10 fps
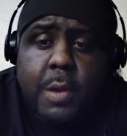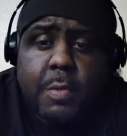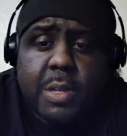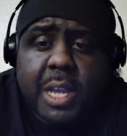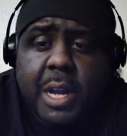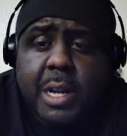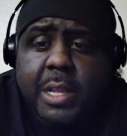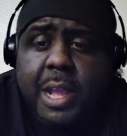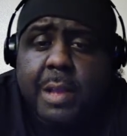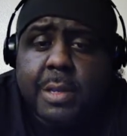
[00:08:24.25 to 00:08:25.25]
Once I hit a
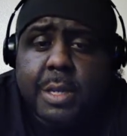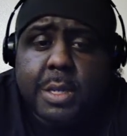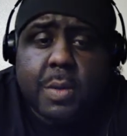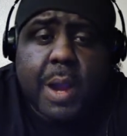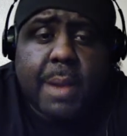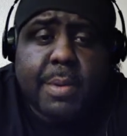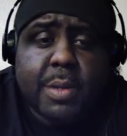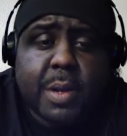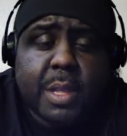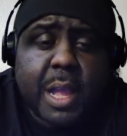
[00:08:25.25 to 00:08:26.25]
thousand subscribers or a
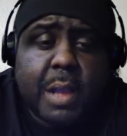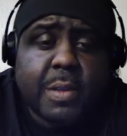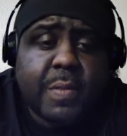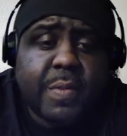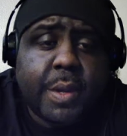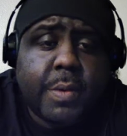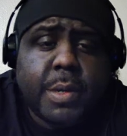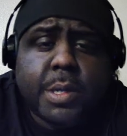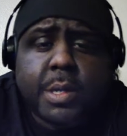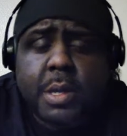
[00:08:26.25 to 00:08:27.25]
thousand viewers,
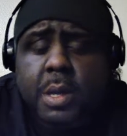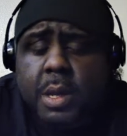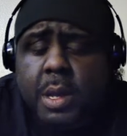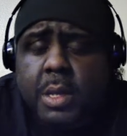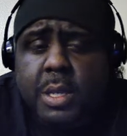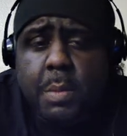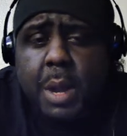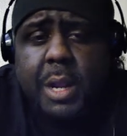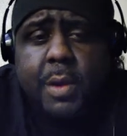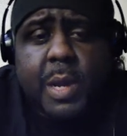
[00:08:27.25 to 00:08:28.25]
somebody
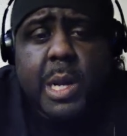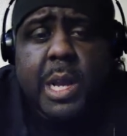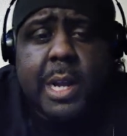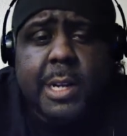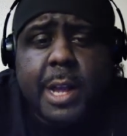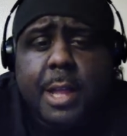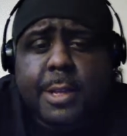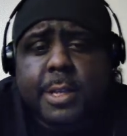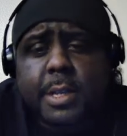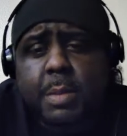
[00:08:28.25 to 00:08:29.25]
gonna get a hundred
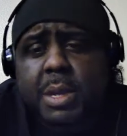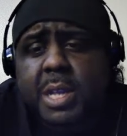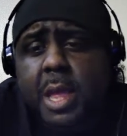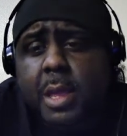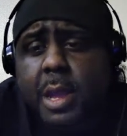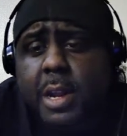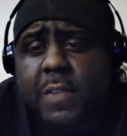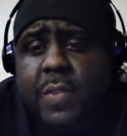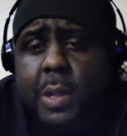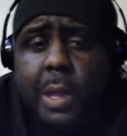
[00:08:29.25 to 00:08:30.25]
dollars. I've been telling y'all that for the
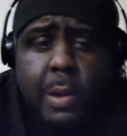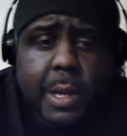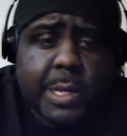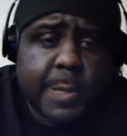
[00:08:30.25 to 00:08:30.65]
longest.